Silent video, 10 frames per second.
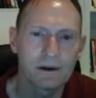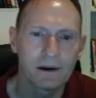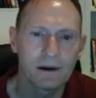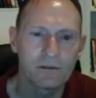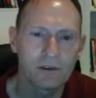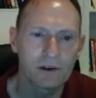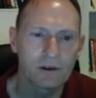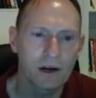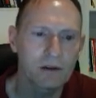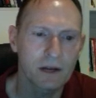
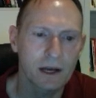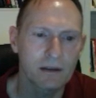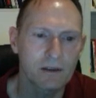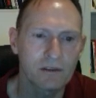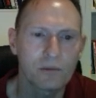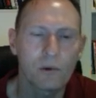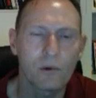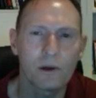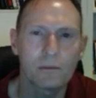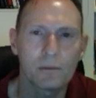not at this
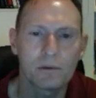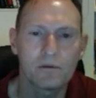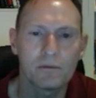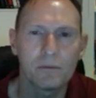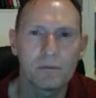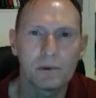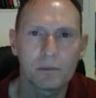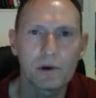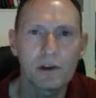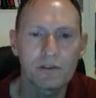point,
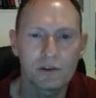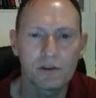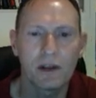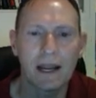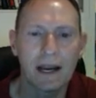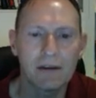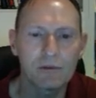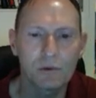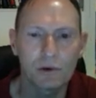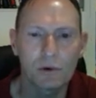but pretty soon
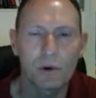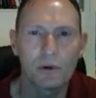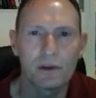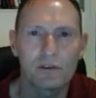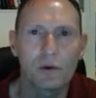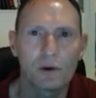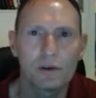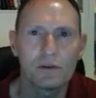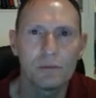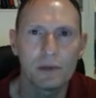everyone, quote, is
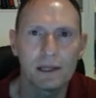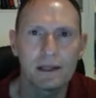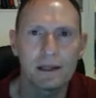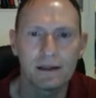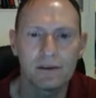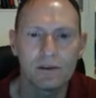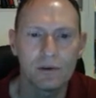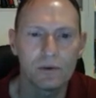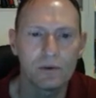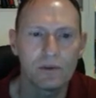going to be
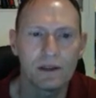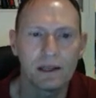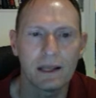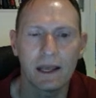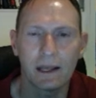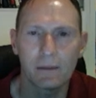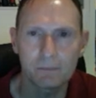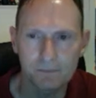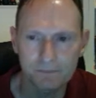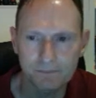into the
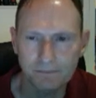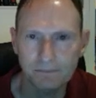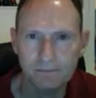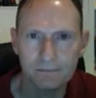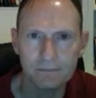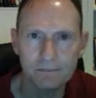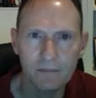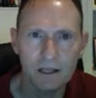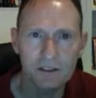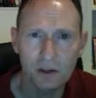game.
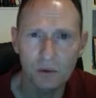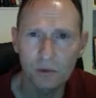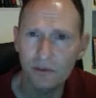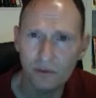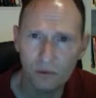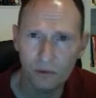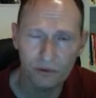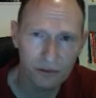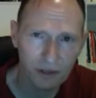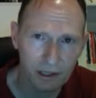And so we'll
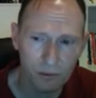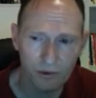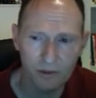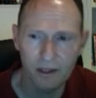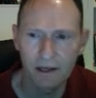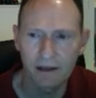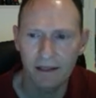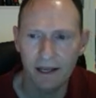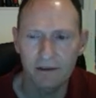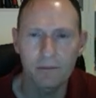see with
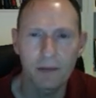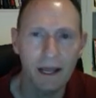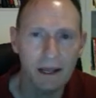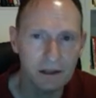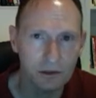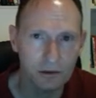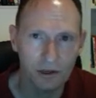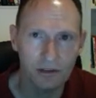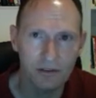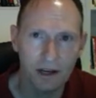that demand
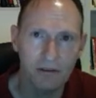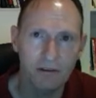increase how